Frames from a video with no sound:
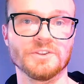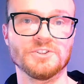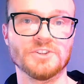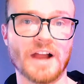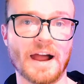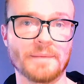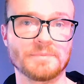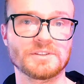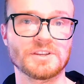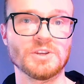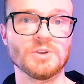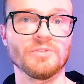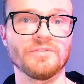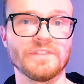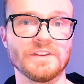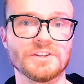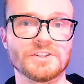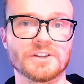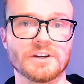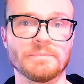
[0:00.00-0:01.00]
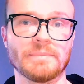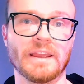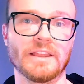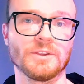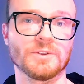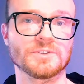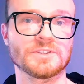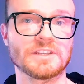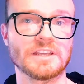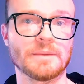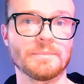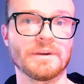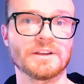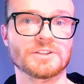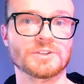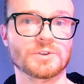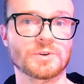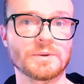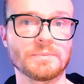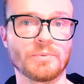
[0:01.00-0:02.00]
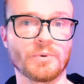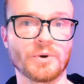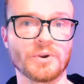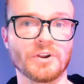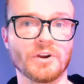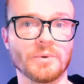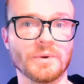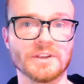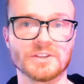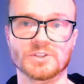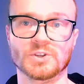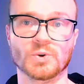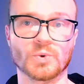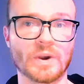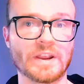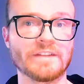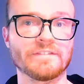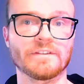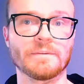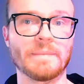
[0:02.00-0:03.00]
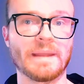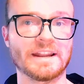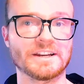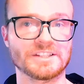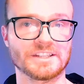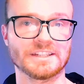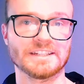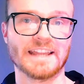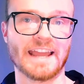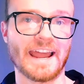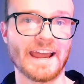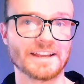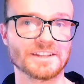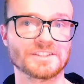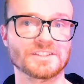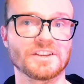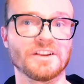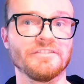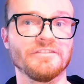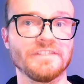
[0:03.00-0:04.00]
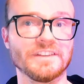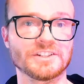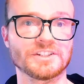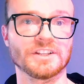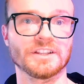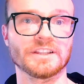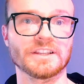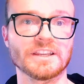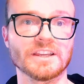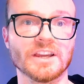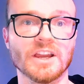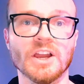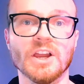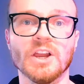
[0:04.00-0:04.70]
Jobs Queue feature in Payload CMS 3.0 is great for managing tasks efficiently,